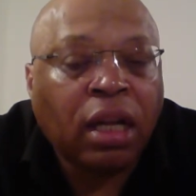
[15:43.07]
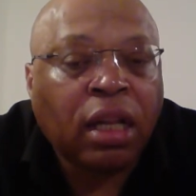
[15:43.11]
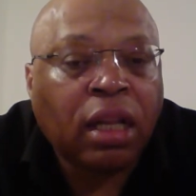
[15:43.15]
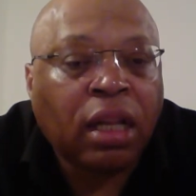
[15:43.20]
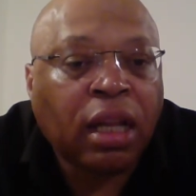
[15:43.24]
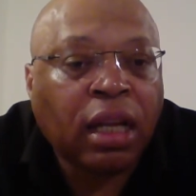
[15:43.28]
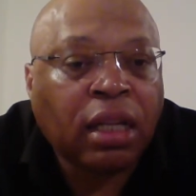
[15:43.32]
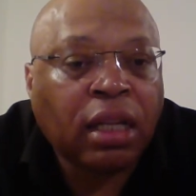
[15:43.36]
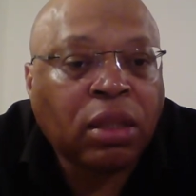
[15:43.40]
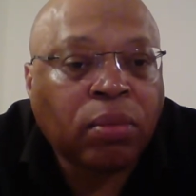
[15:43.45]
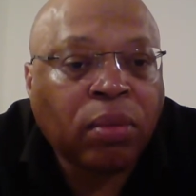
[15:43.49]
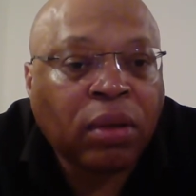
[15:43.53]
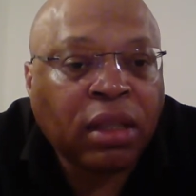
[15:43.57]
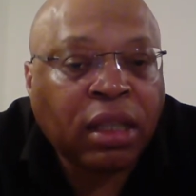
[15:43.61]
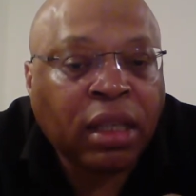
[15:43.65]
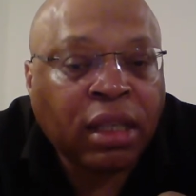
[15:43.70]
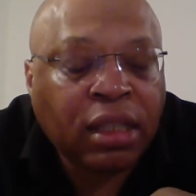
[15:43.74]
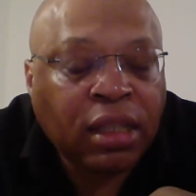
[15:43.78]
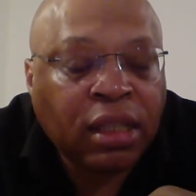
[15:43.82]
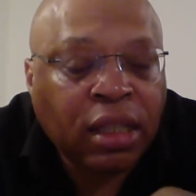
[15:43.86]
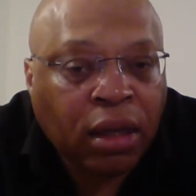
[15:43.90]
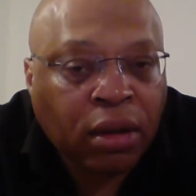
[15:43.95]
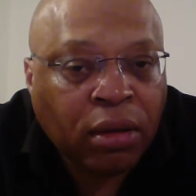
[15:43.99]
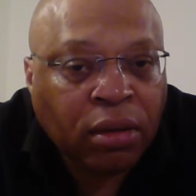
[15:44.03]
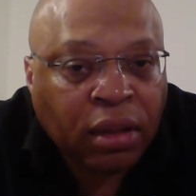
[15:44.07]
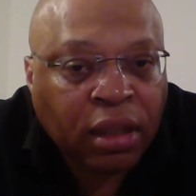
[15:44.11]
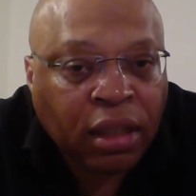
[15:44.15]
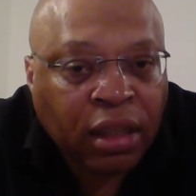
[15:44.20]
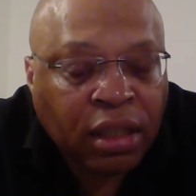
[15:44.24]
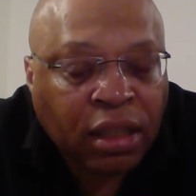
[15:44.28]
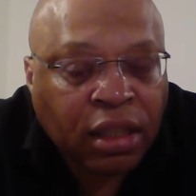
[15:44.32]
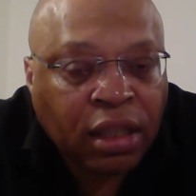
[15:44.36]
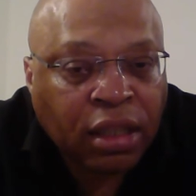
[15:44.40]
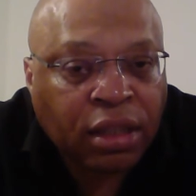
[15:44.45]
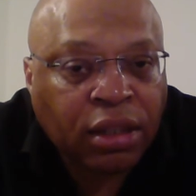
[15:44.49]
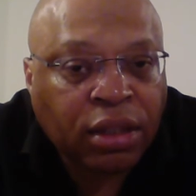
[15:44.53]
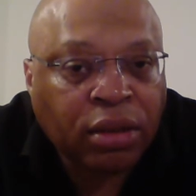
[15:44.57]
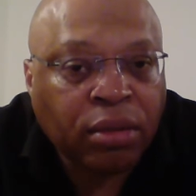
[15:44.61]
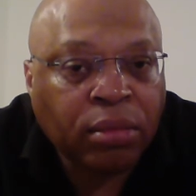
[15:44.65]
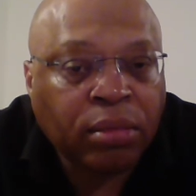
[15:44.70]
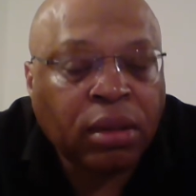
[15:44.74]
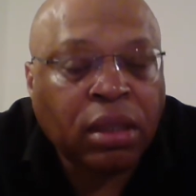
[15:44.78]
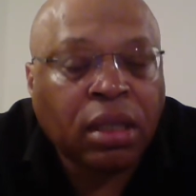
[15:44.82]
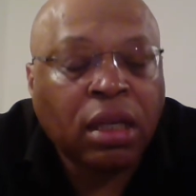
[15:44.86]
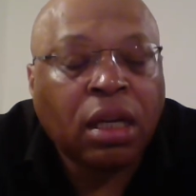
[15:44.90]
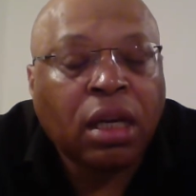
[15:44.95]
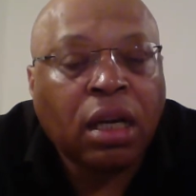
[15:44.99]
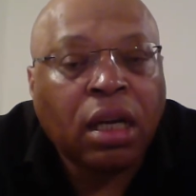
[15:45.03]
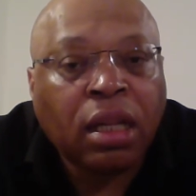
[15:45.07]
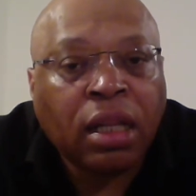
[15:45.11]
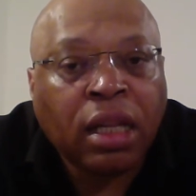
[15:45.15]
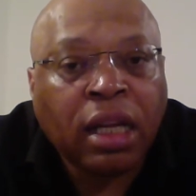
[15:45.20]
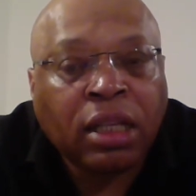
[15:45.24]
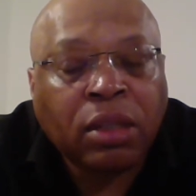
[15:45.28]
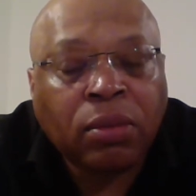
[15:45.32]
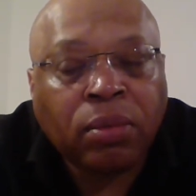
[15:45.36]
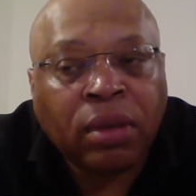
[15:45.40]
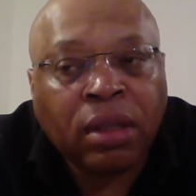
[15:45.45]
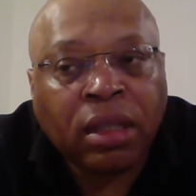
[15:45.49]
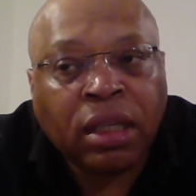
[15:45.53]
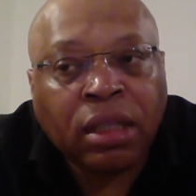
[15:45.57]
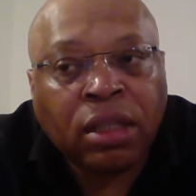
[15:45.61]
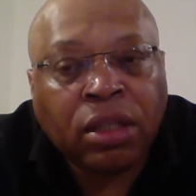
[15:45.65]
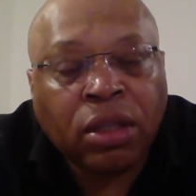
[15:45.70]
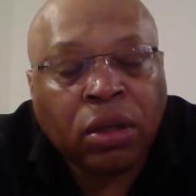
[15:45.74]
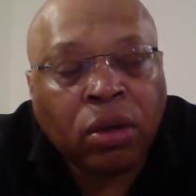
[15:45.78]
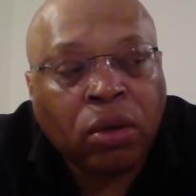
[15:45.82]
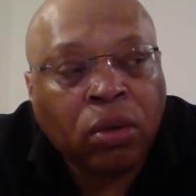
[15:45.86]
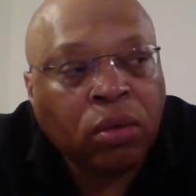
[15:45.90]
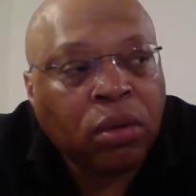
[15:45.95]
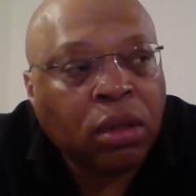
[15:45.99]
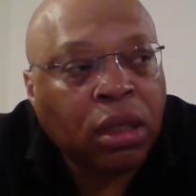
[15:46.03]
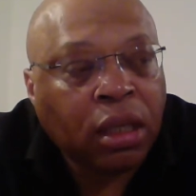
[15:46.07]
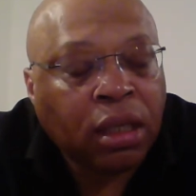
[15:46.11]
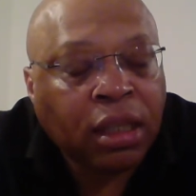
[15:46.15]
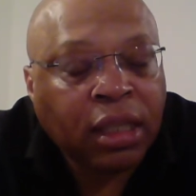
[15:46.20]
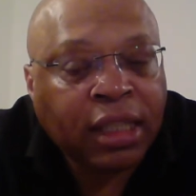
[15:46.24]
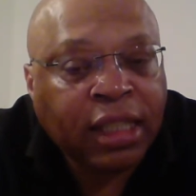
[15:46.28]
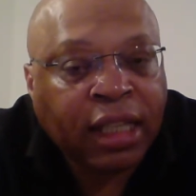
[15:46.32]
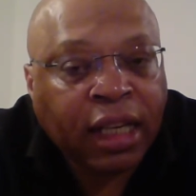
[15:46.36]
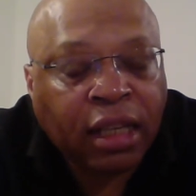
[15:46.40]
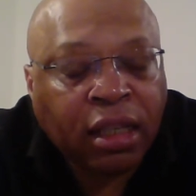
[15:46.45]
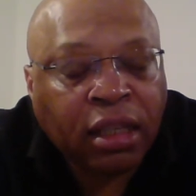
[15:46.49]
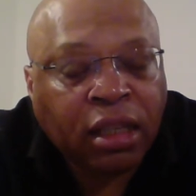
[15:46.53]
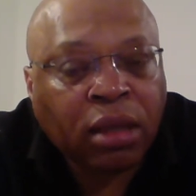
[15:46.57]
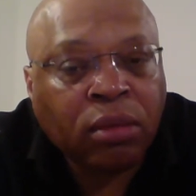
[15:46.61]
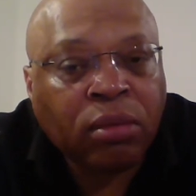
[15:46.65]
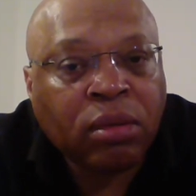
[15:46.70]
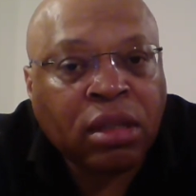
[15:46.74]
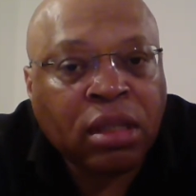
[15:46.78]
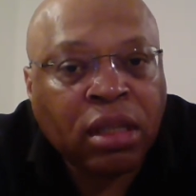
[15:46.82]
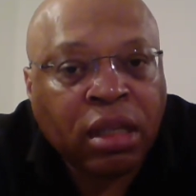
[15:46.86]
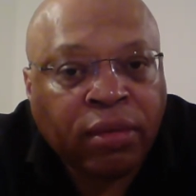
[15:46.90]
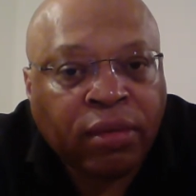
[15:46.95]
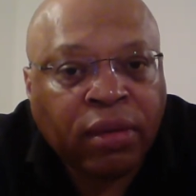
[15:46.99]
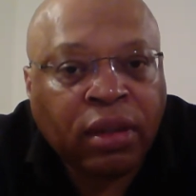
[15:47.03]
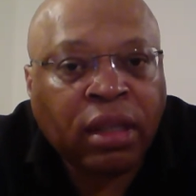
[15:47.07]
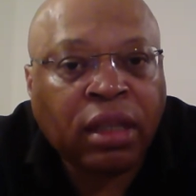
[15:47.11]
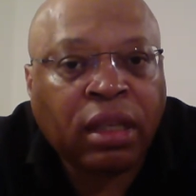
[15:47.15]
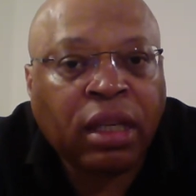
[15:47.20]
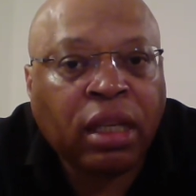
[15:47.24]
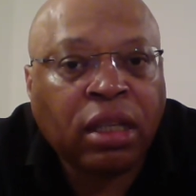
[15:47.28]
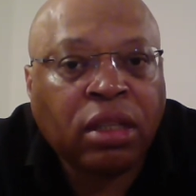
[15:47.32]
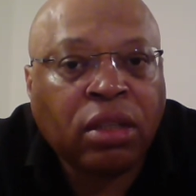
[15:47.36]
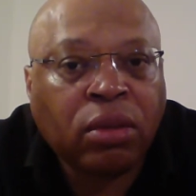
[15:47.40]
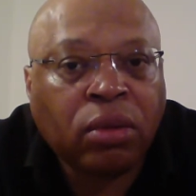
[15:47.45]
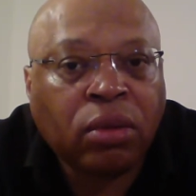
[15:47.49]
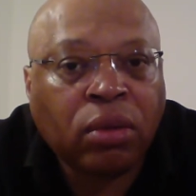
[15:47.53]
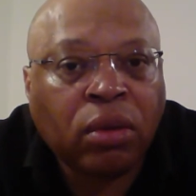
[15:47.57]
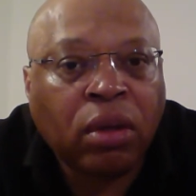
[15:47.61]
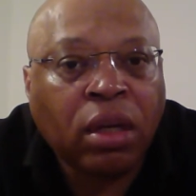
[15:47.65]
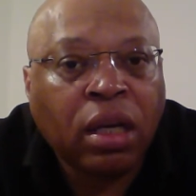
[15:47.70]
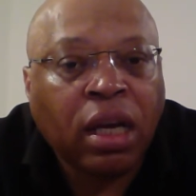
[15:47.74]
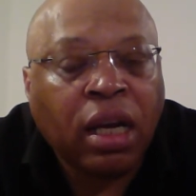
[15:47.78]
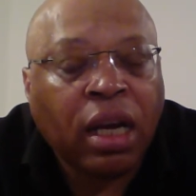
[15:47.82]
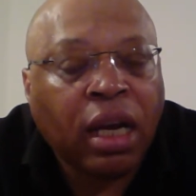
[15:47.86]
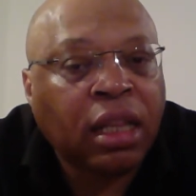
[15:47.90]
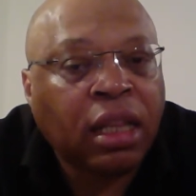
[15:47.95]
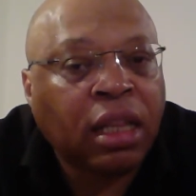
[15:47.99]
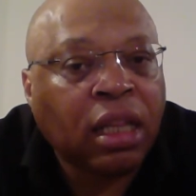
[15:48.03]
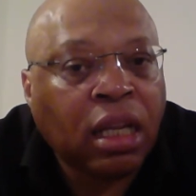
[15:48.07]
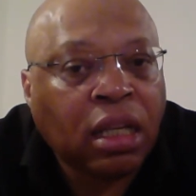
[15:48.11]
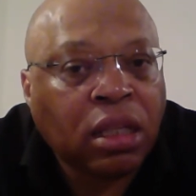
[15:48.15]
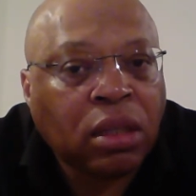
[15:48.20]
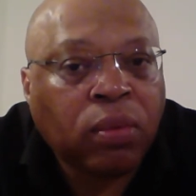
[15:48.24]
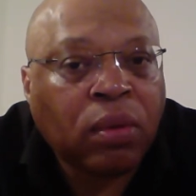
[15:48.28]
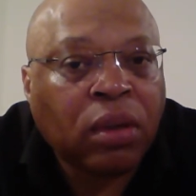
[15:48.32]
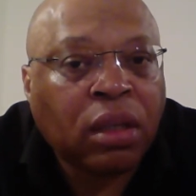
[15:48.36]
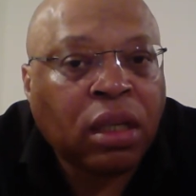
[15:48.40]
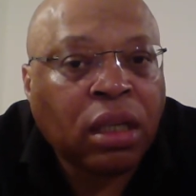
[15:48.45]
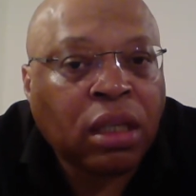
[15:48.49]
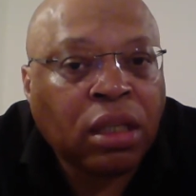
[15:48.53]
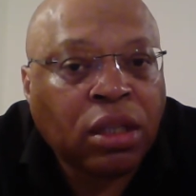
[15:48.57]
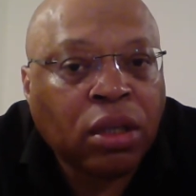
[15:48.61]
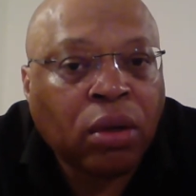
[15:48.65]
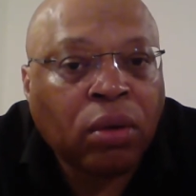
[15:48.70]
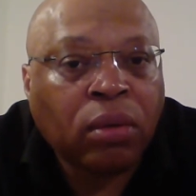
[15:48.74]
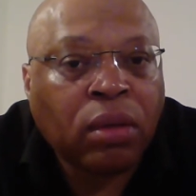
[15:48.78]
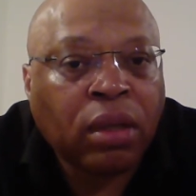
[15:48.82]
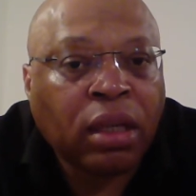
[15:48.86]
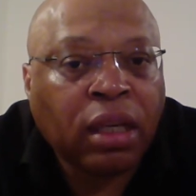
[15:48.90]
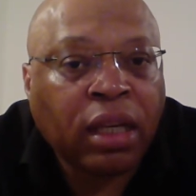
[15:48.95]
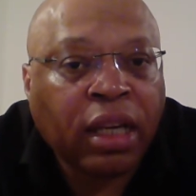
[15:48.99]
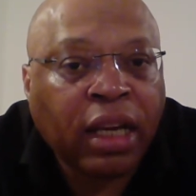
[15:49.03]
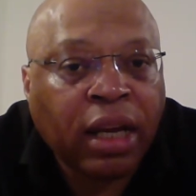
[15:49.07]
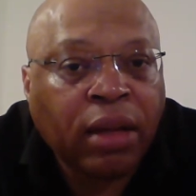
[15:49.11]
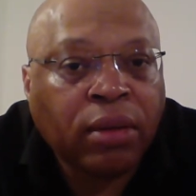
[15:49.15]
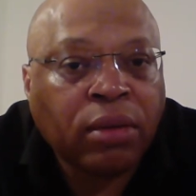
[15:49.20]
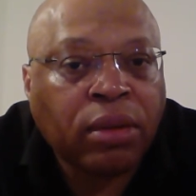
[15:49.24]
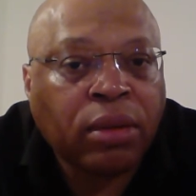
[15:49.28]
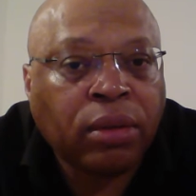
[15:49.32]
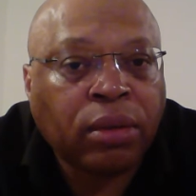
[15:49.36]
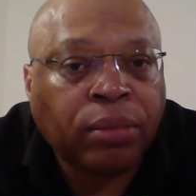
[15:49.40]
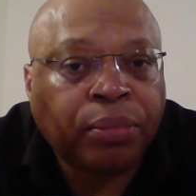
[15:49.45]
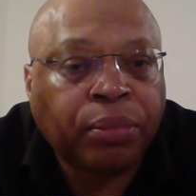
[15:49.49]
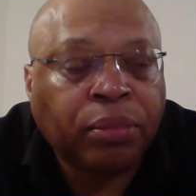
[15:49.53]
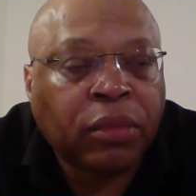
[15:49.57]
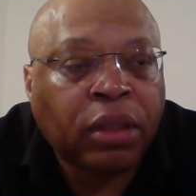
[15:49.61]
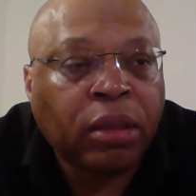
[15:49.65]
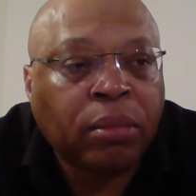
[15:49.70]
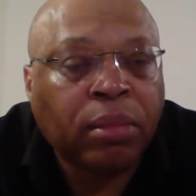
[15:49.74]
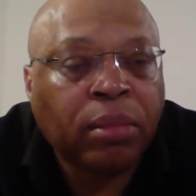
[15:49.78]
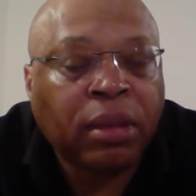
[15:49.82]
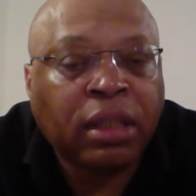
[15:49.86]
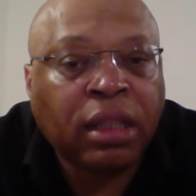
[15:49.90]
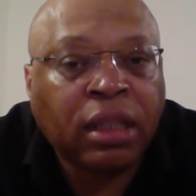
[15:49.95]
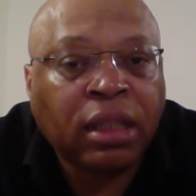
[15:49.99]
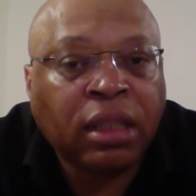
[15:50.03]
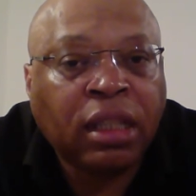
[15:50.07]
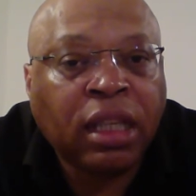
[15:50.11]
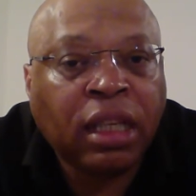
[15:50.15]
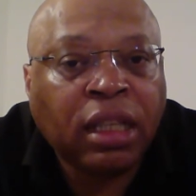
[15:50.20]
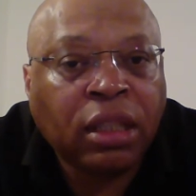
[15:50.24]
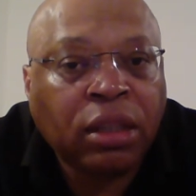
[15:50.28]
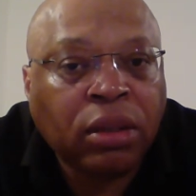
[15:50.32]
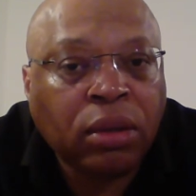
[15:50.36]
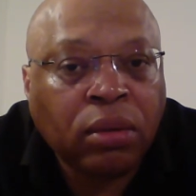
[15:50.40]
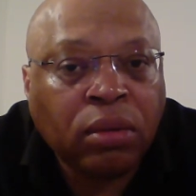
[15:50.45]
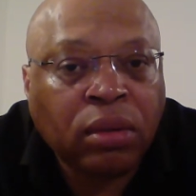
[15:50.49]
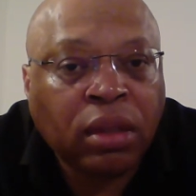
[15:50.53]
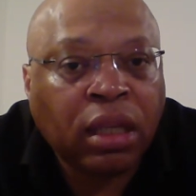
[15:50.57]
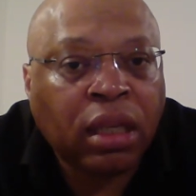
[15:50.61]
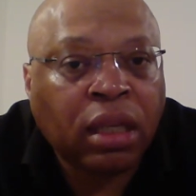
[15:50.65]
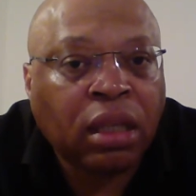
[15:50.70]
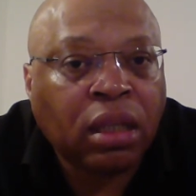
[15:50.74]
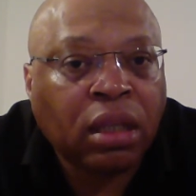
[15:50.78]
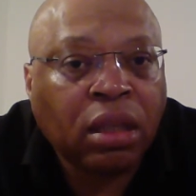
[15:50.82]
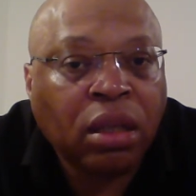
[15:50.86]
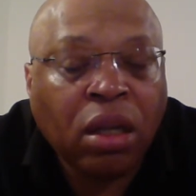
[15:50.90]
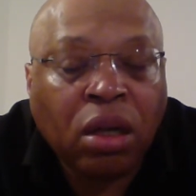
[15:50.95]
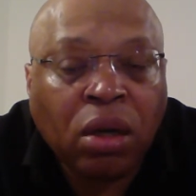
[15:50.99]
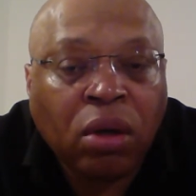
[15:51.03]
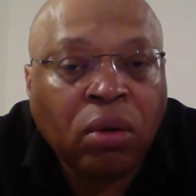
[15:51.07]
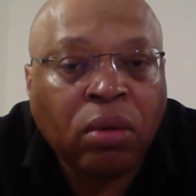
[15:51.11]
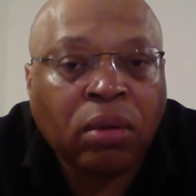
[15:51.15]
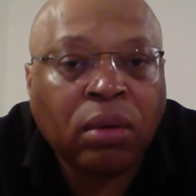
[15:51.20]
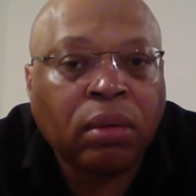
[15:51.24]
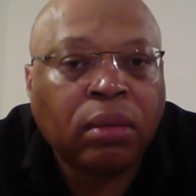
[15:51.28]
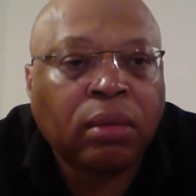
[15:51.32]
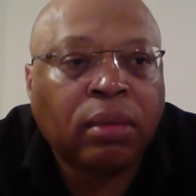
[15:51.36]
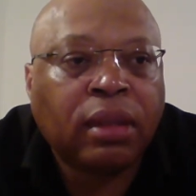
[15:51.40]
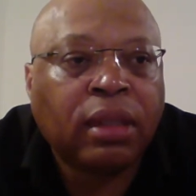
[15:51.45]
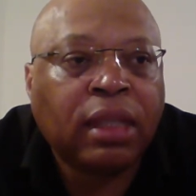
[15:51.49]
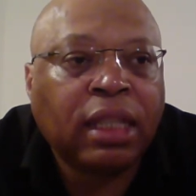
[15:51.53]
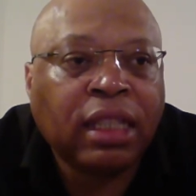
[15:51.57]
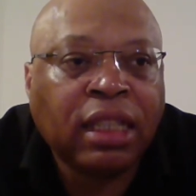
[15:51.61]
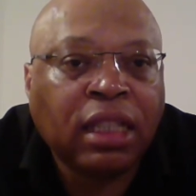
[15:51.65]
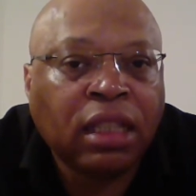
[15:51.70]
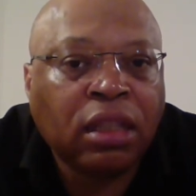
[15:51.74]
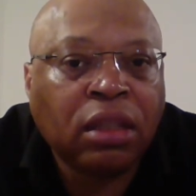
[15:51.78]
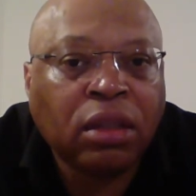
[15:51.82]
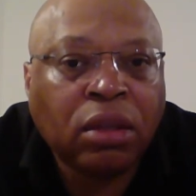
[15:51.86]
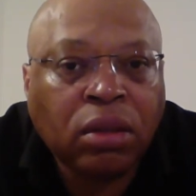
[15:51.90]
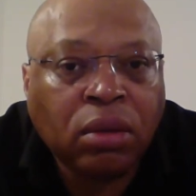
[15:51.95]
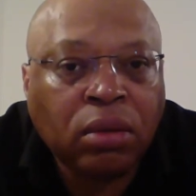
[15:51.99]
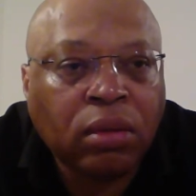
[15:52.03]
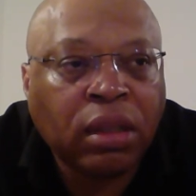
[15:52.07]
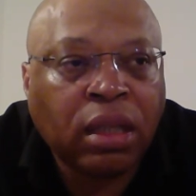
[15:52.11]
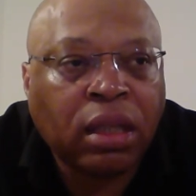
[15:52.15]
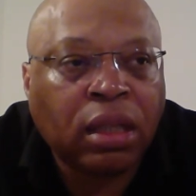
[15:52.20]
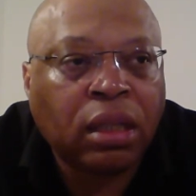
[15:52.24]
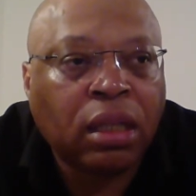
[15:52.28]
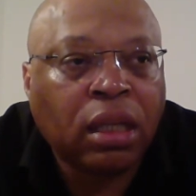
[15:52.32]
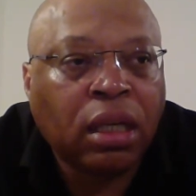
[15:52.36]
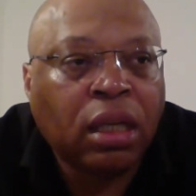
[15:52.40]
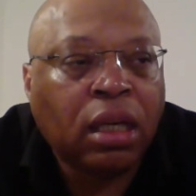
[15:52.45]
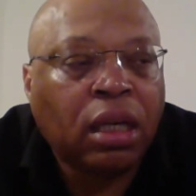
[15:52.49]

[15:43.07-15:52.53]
That's what they set on their systems. That's what they told the tenant that was living next door, and that's what they told the council. But did they do that? No, they didn't do that.